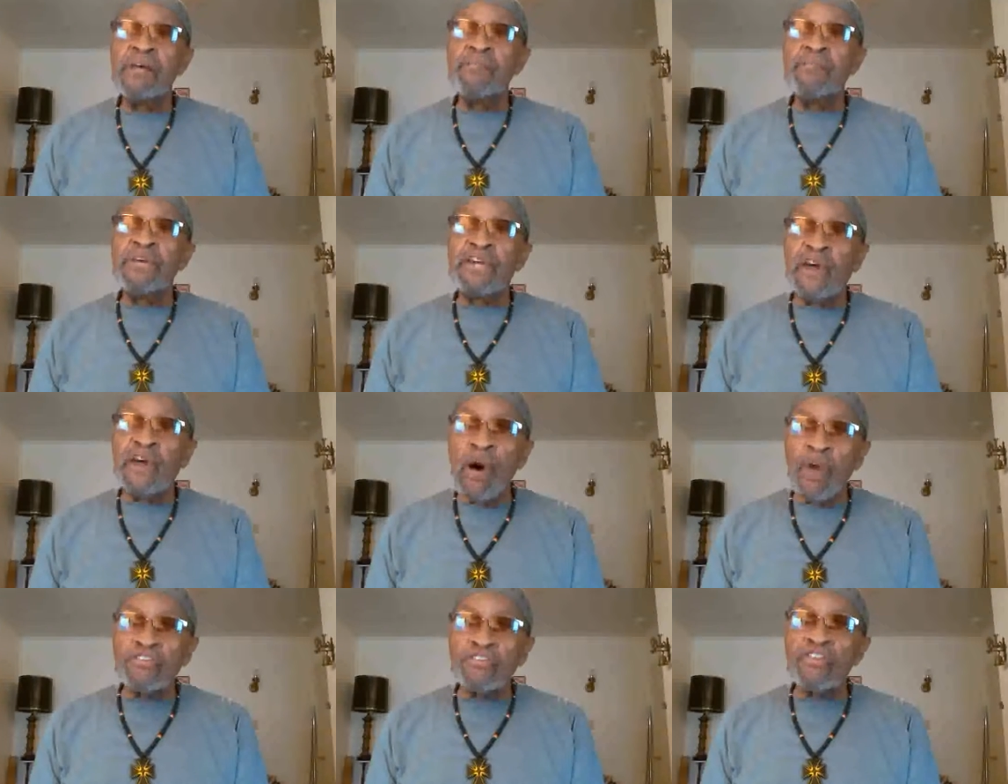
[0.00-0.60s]

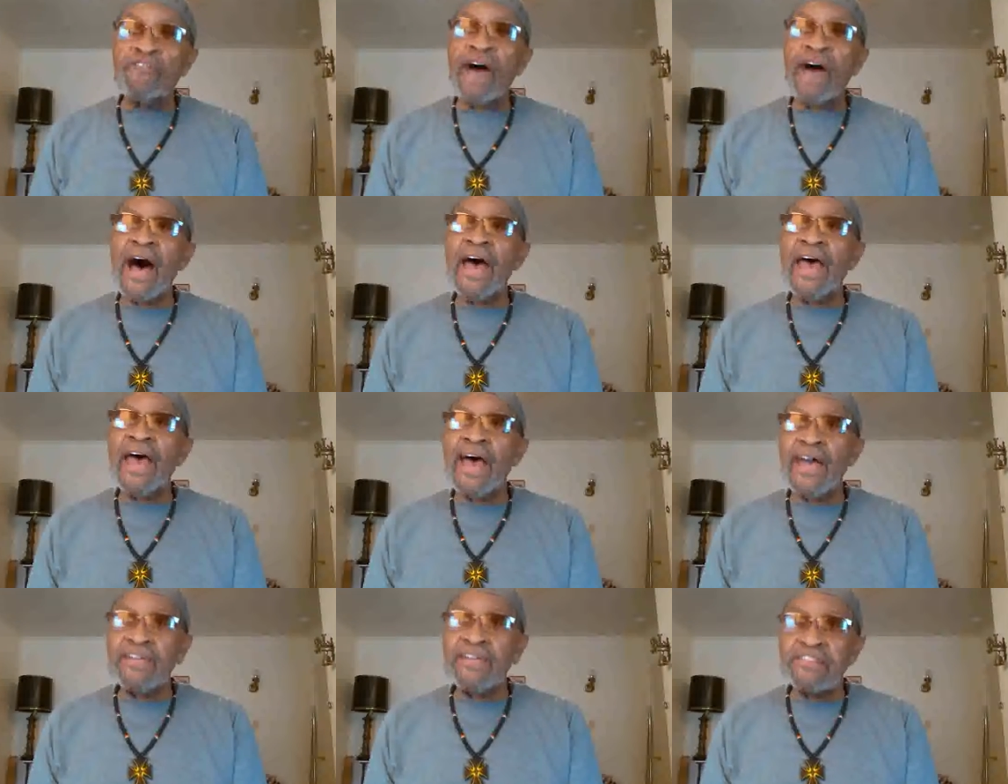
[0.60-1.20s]
because of our
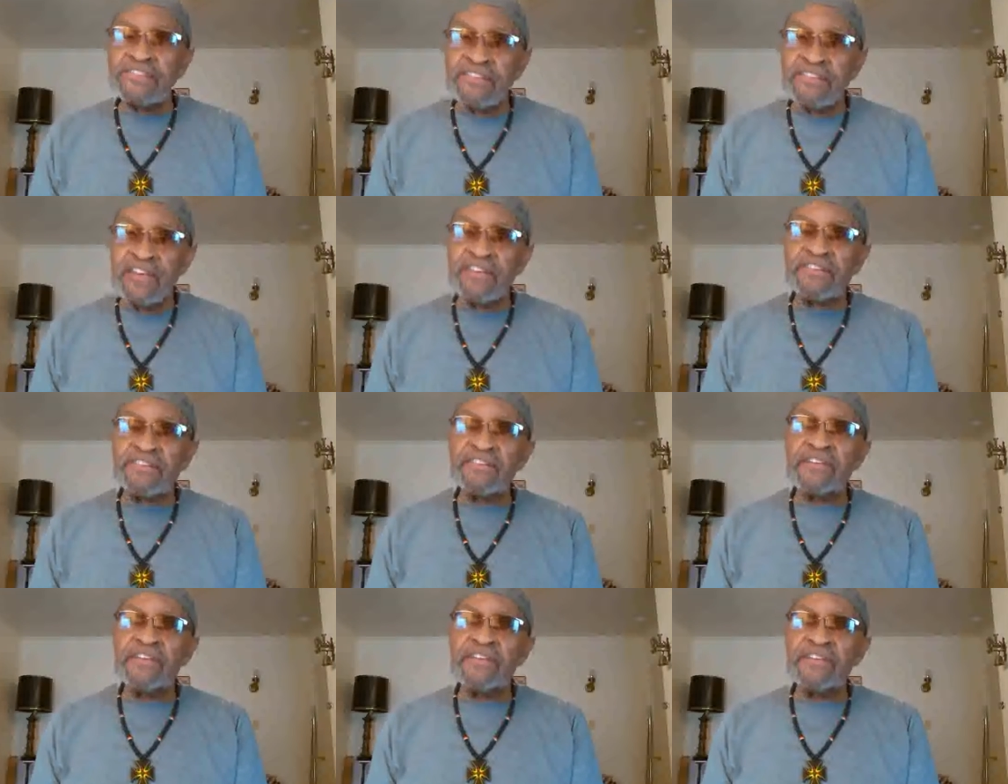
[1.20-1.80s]

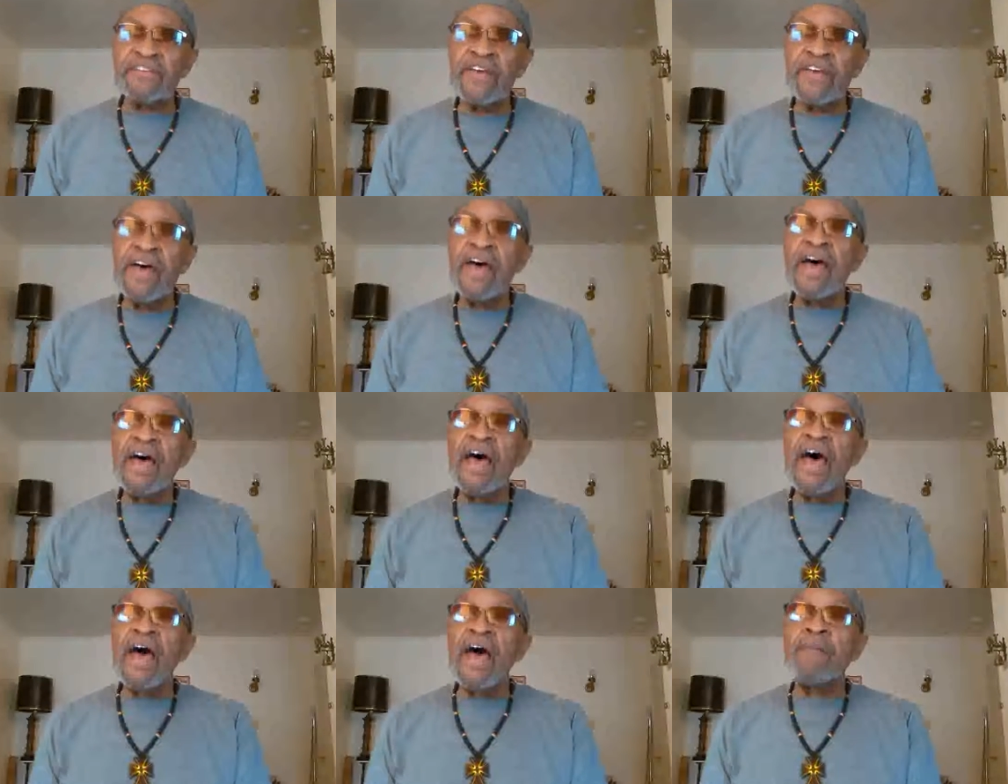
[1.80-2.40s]
ancestors
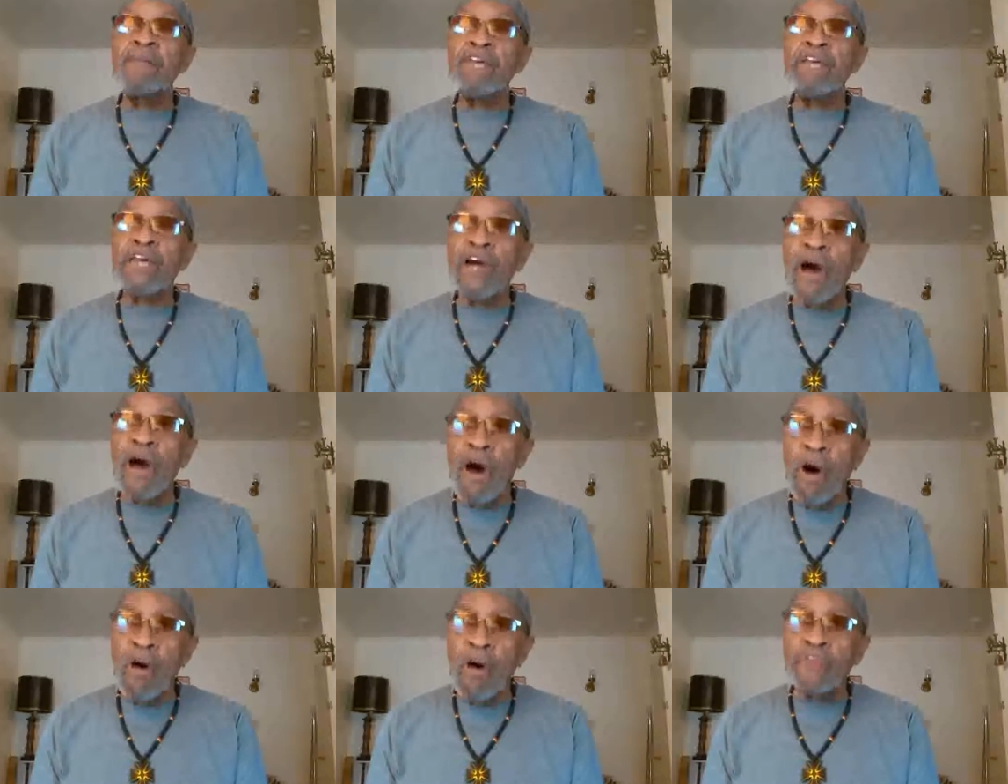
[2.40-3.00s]
and
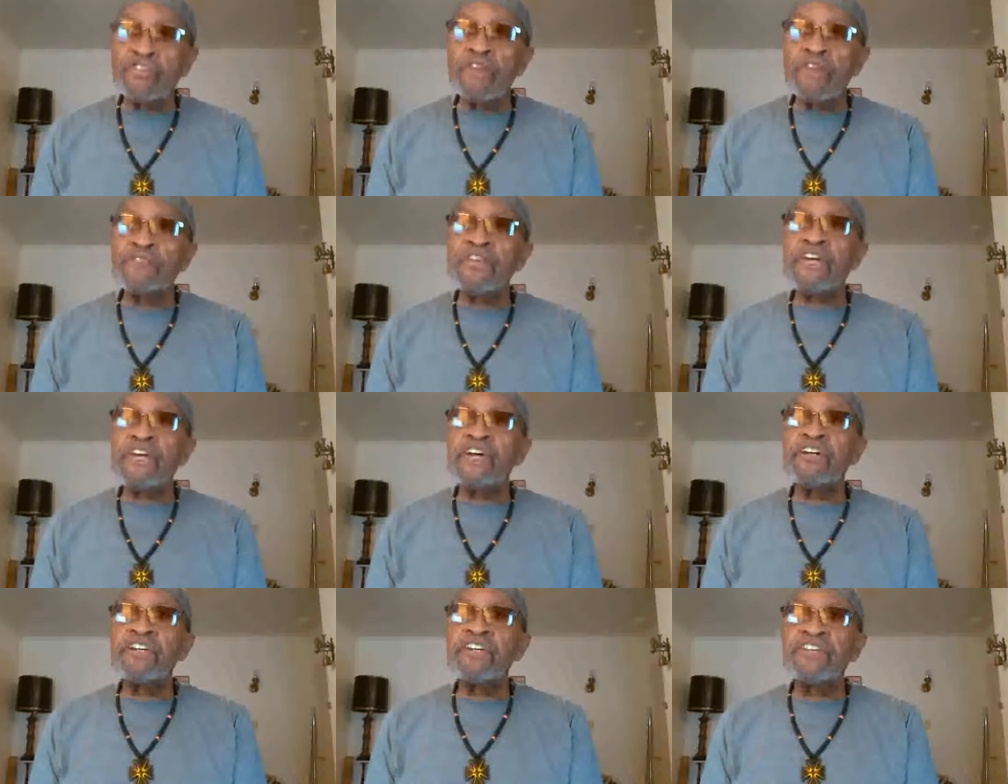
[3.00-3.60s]
because of
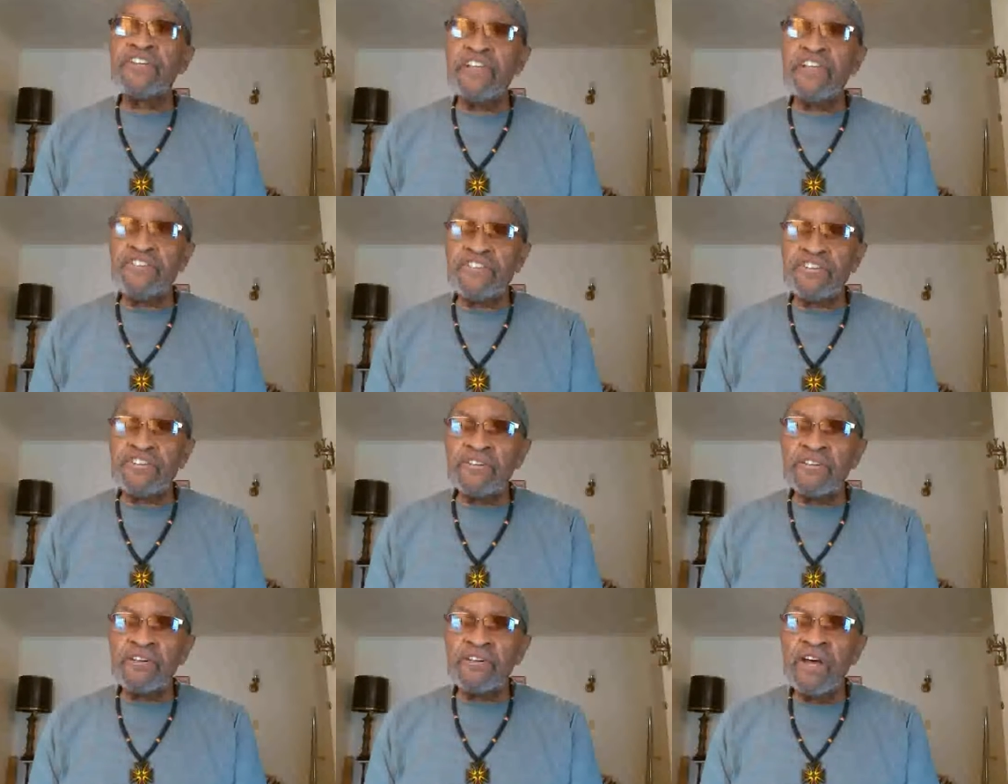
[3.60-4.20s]
the
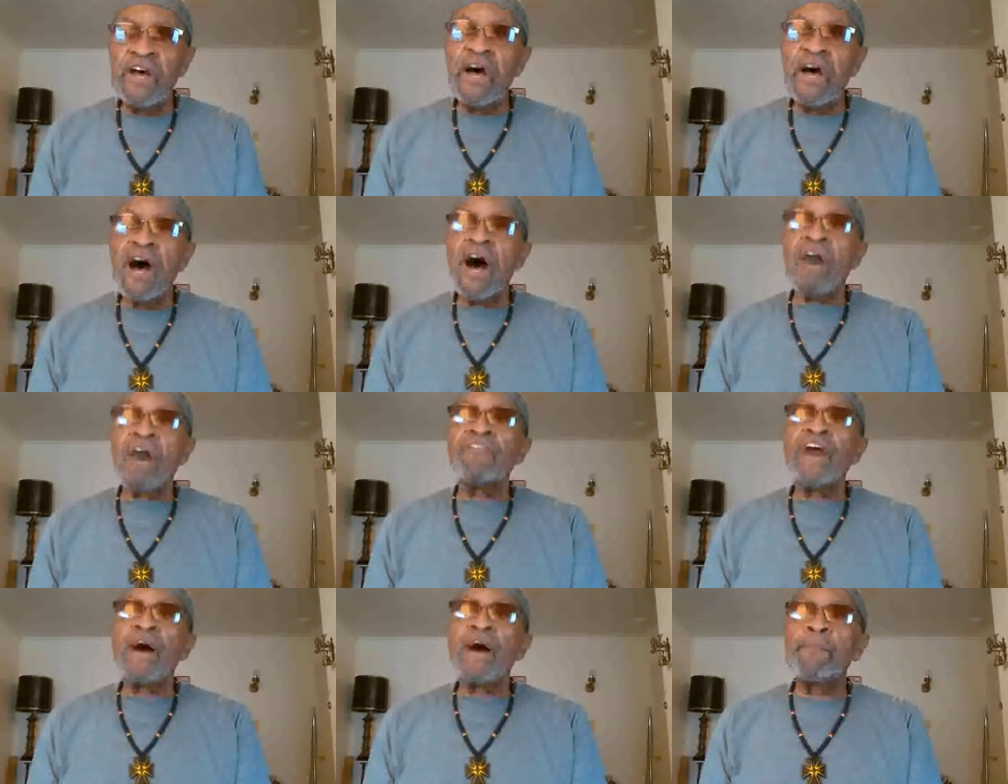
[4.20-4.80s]
condition
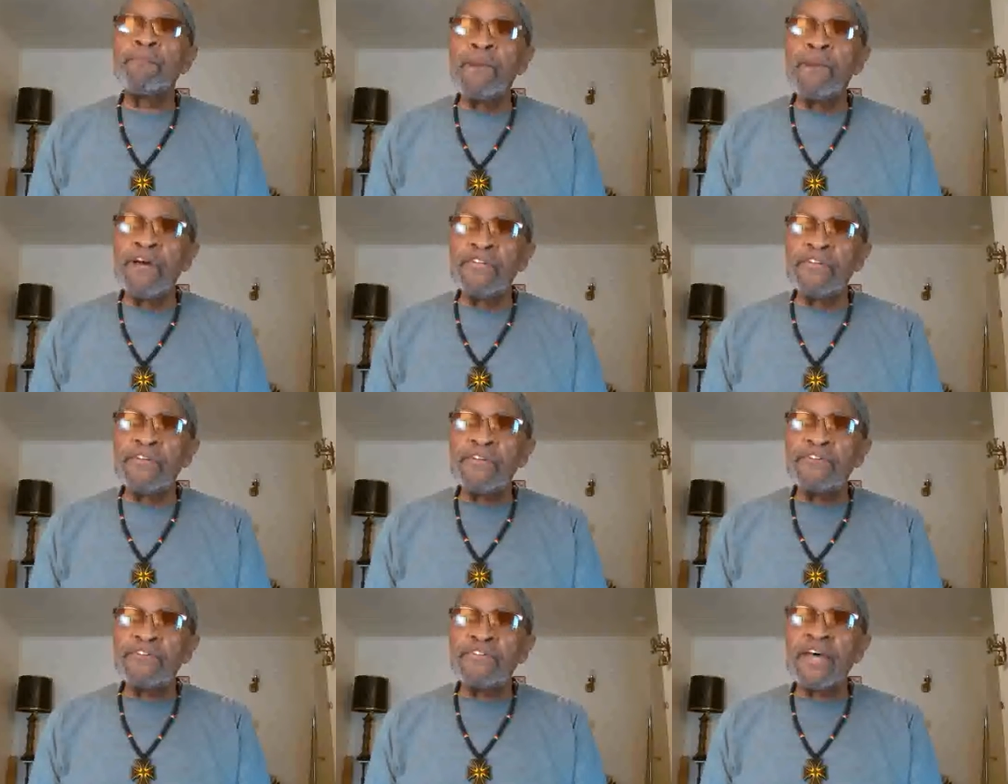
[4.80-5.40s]
of our
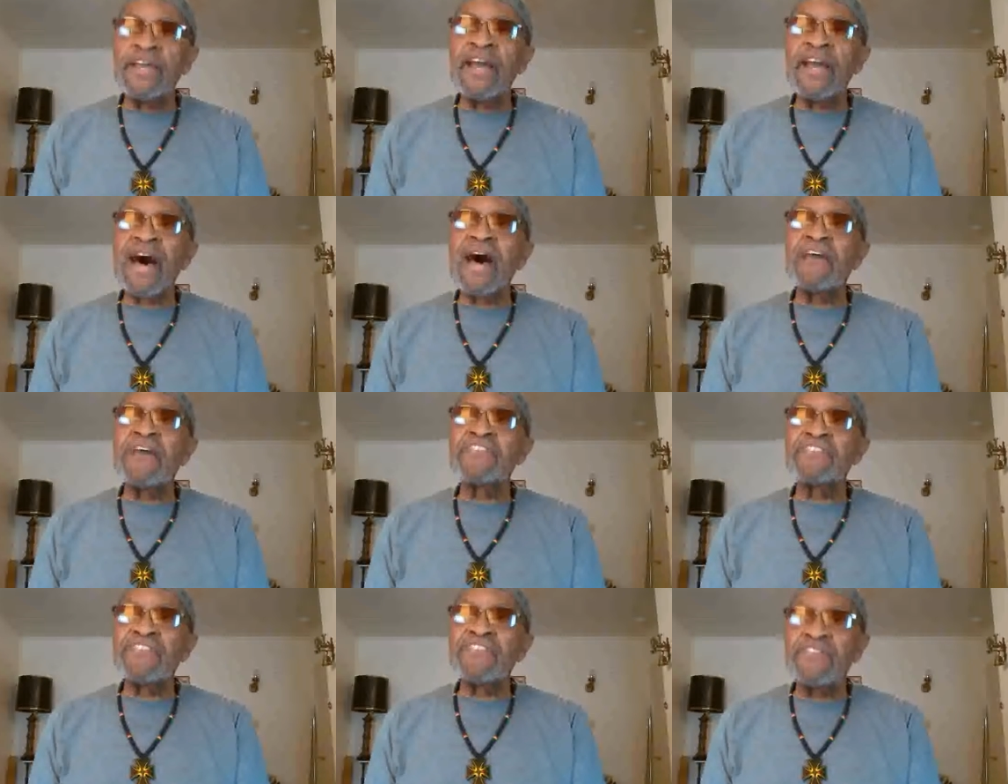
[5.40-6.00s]
brothers and
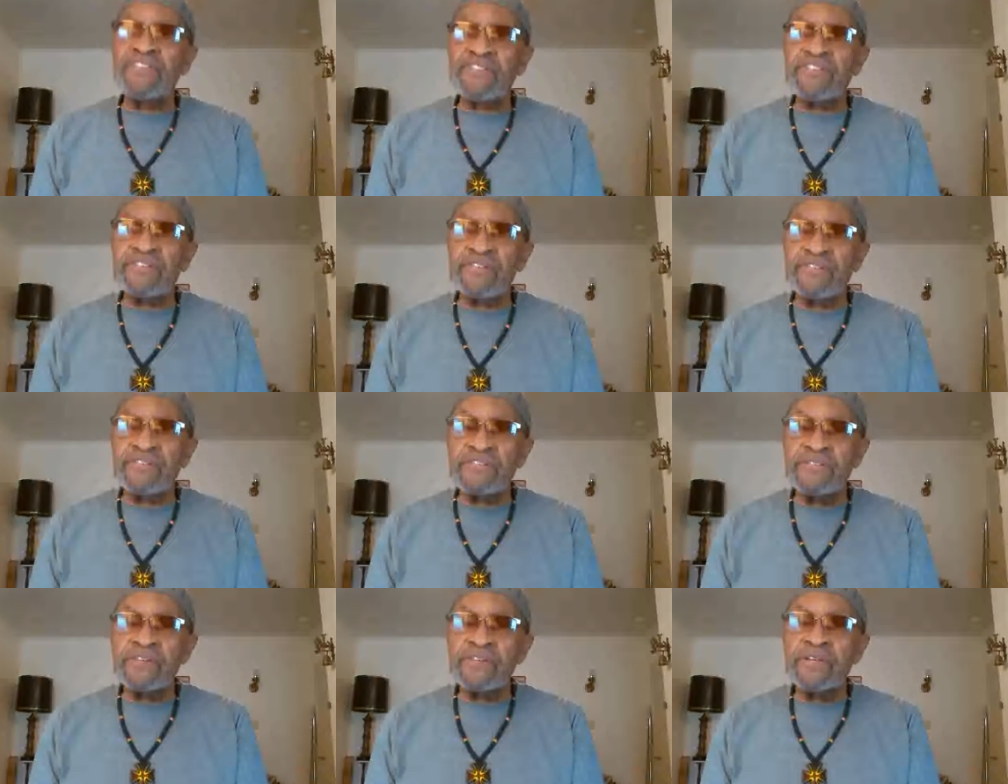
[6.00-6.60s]
our
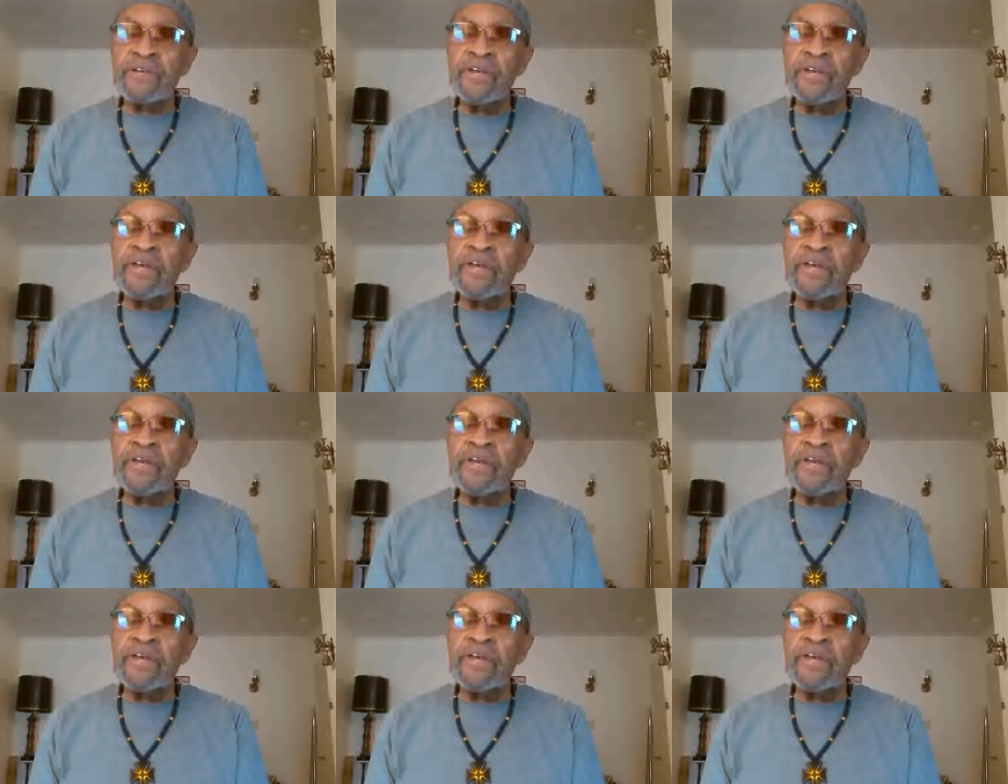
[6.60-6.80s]
sisters